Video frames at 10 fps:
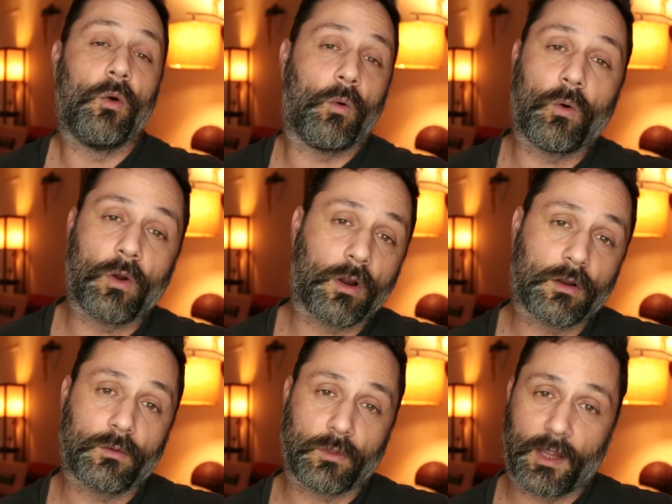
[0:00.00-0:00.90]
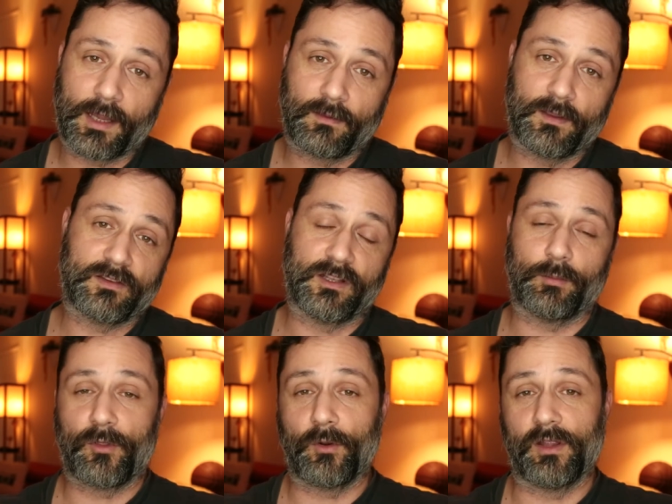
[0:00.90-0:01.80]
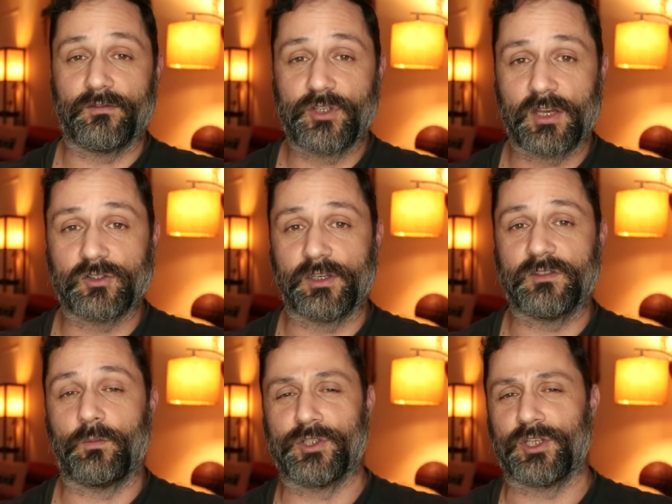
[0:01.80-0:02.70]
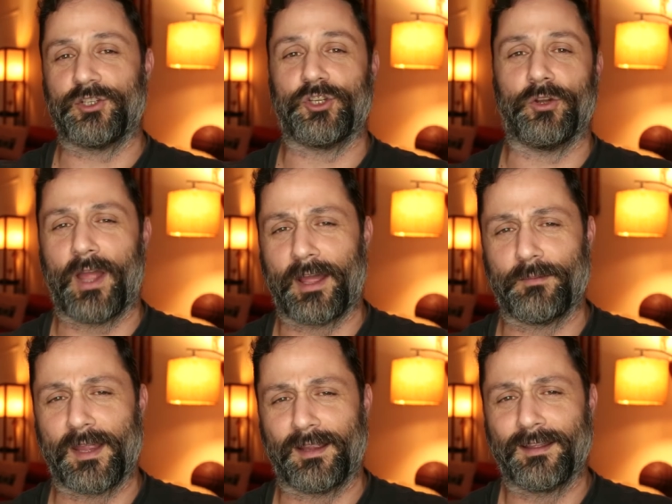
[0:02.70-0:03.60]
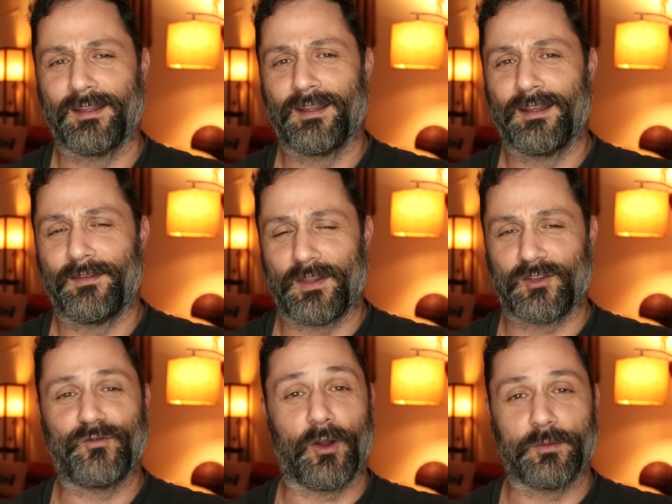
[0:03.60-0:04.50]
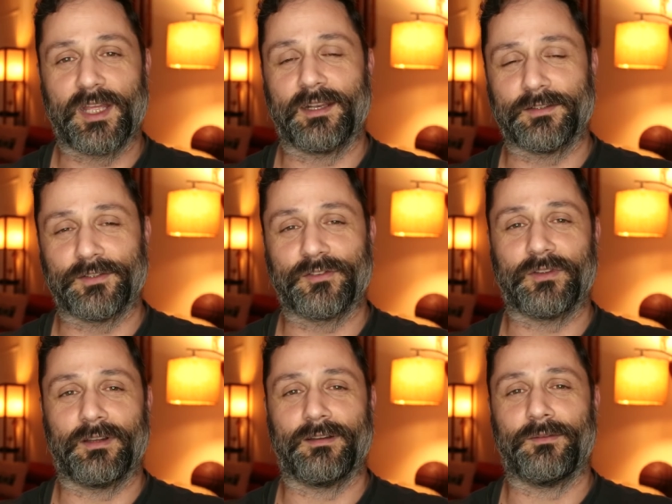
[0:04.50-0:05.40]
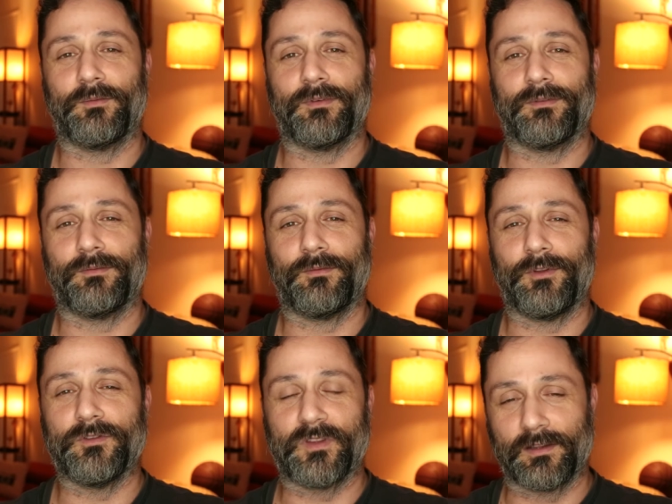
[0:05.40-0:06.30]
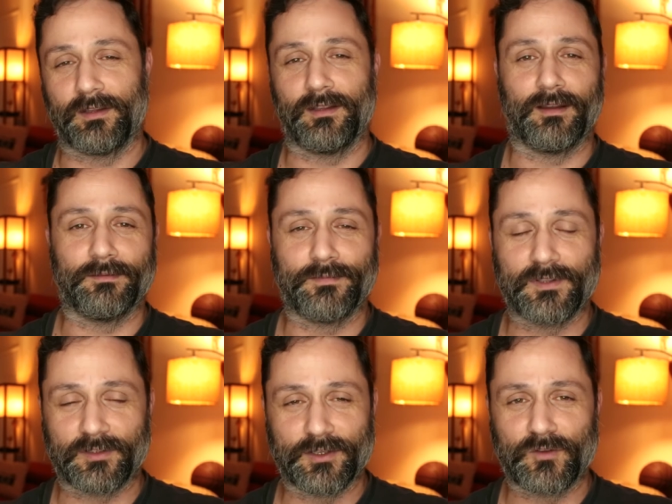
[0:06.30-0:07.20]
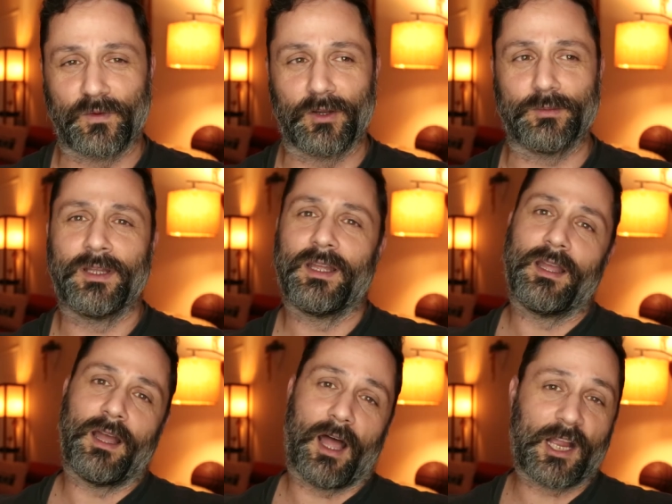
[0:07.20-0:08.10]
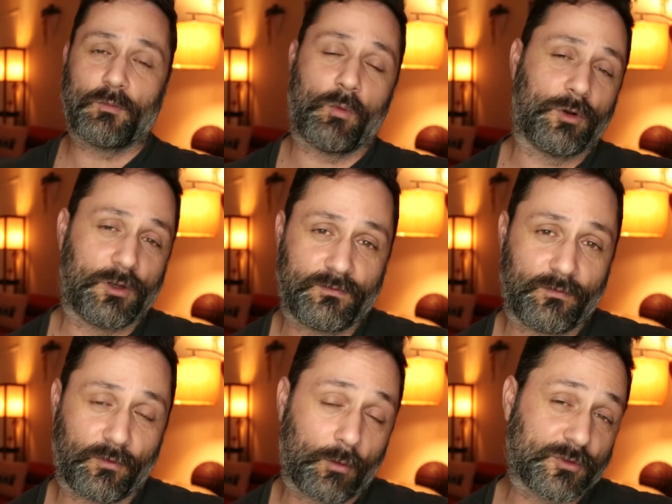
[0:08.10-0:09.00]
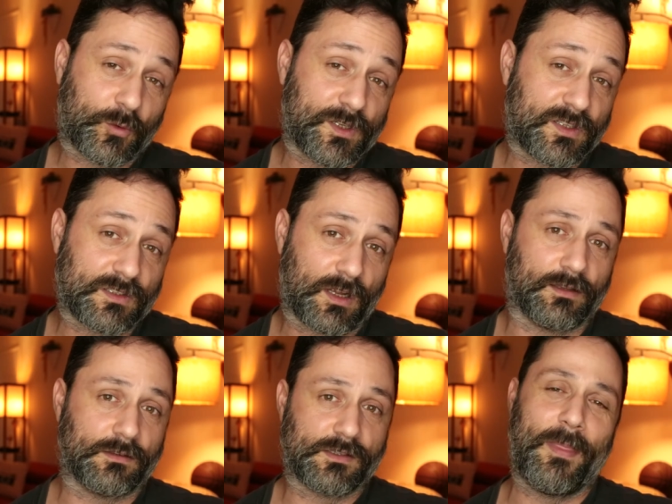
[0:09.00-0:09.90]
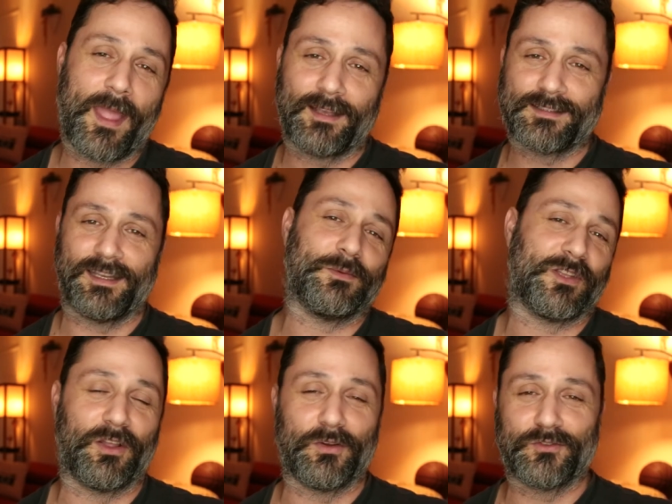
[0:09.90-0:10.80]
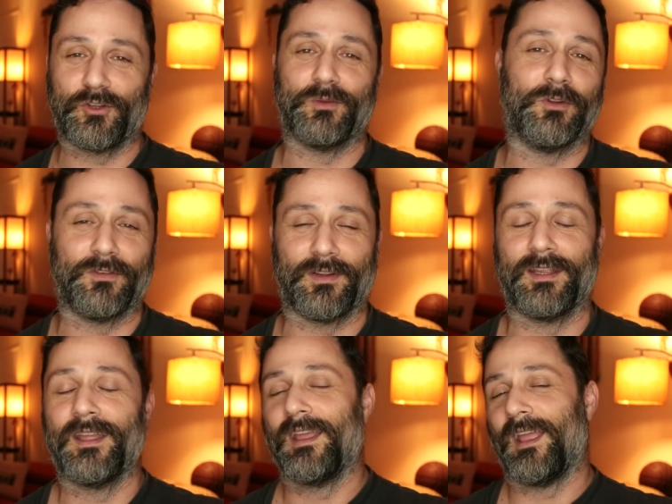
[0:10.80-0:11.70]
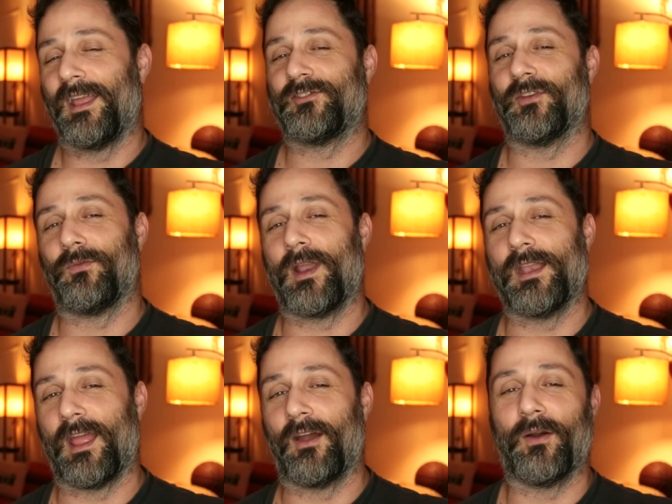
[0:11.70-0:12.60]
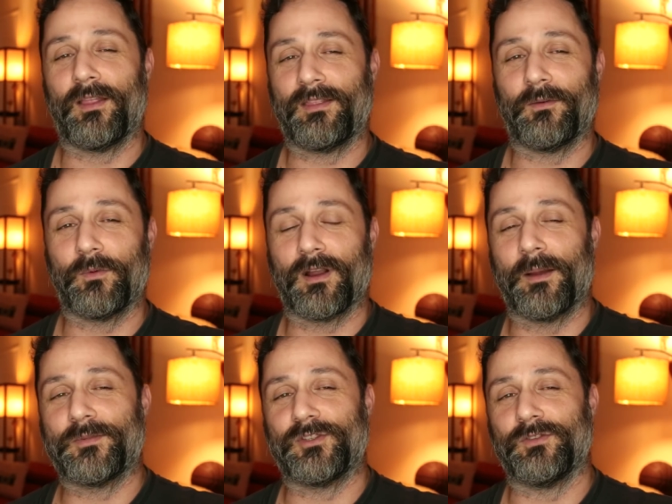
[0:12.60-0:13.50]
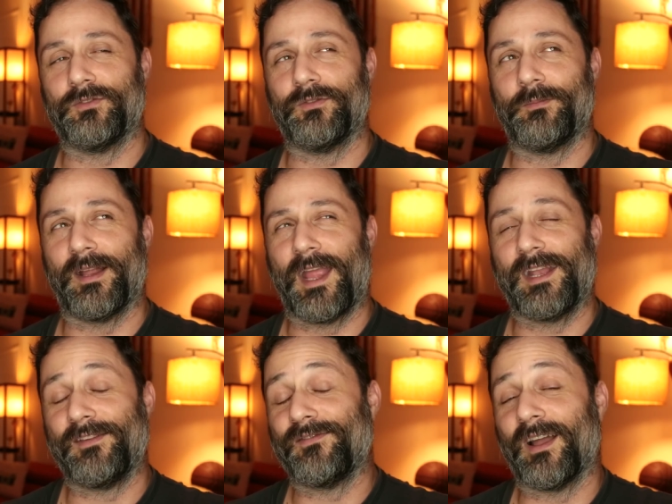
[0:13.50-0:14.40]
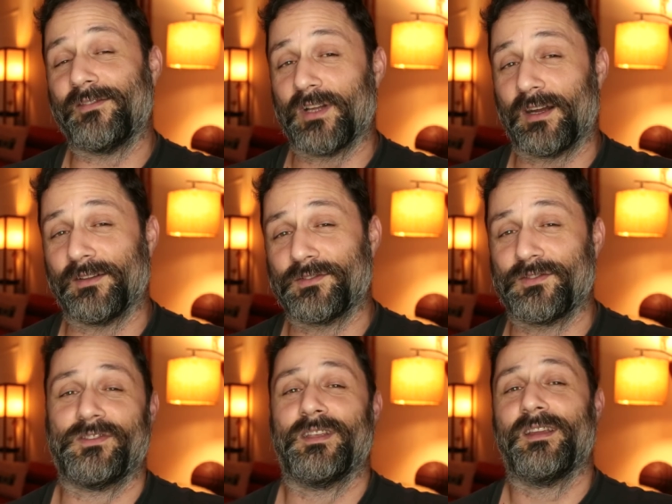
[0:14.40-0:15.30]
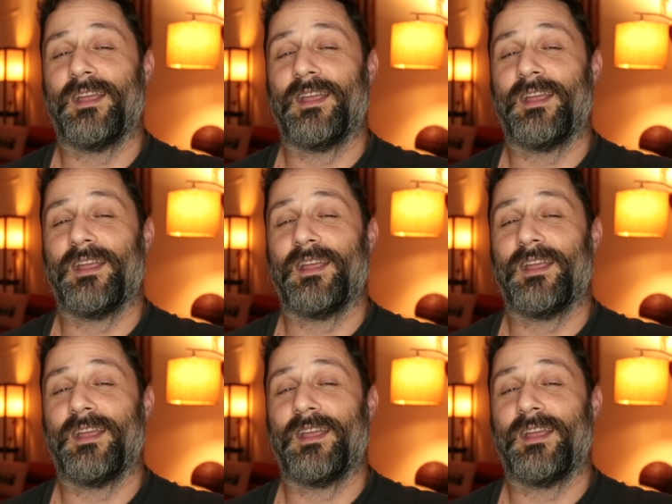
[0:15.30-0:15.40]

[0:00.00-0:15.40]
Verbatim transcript: or like this number 30 of changelings, which I showed how to make these foam tentacles uh, using the um, insulation foam. I got rewarded for almost $26, and that is gonna go to the movie. And so right now, I think we're up to about $85